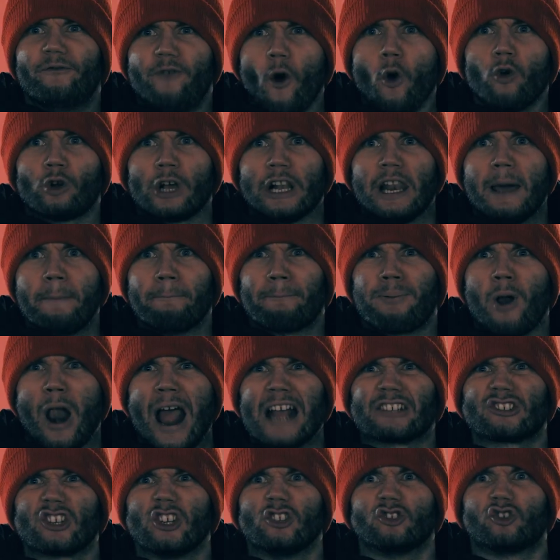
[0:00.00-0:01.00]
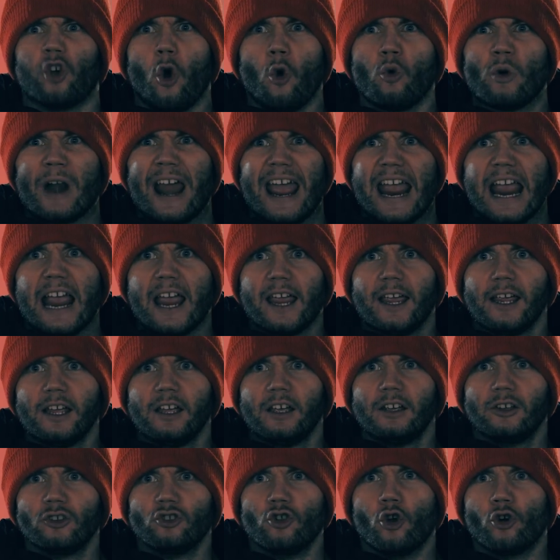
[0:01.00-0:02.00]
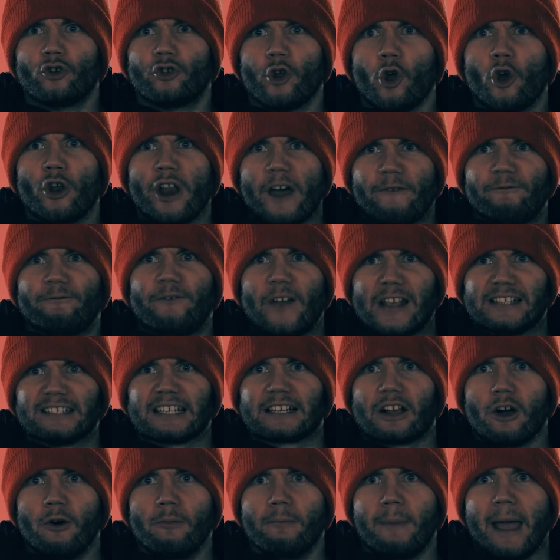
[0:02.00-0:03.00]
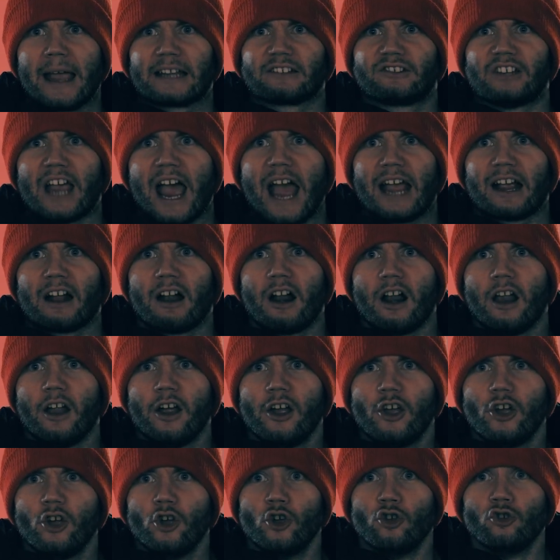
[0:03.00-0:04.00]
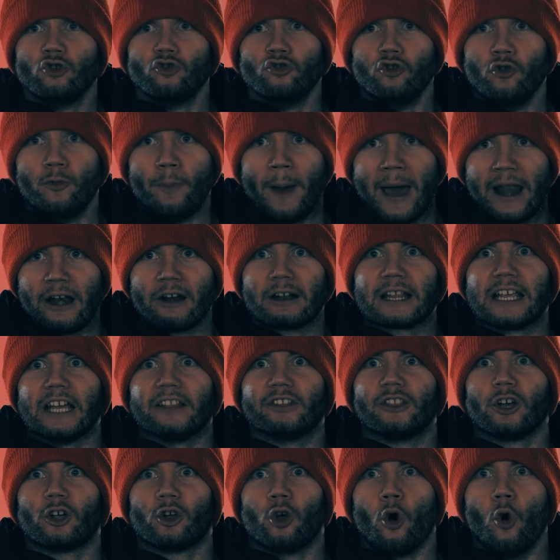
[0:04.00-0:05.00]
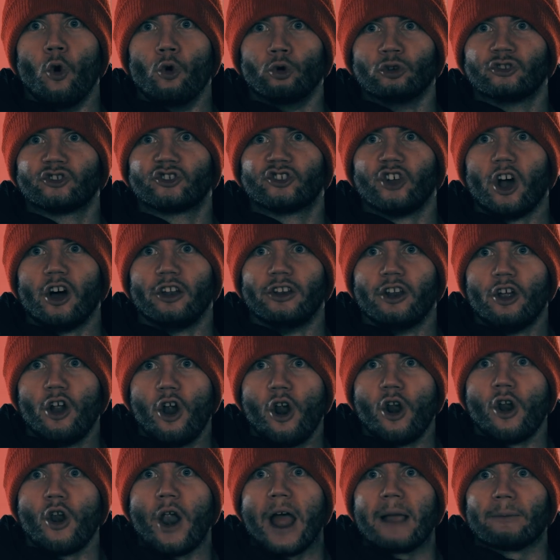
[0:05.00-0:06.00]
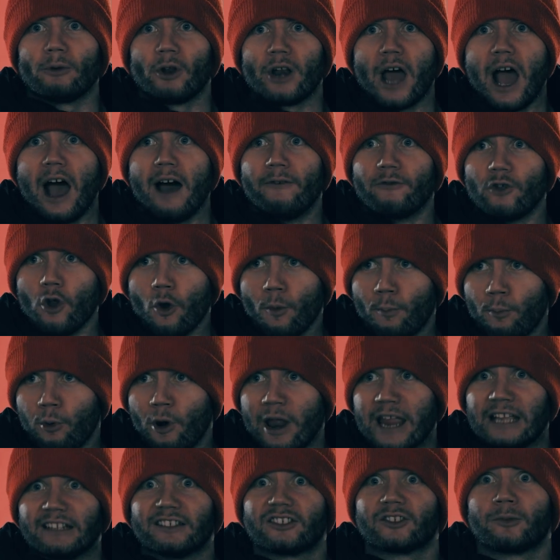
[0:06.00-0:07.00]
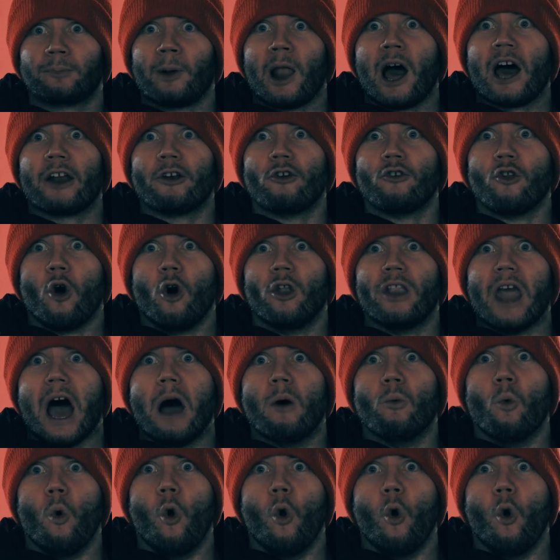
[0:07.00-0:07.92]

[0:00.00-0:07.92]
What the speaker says: vocal impressions only. You're doing a physical Mick Jagger. You better get the gold, son, or I'm gonna have your brain splattered on that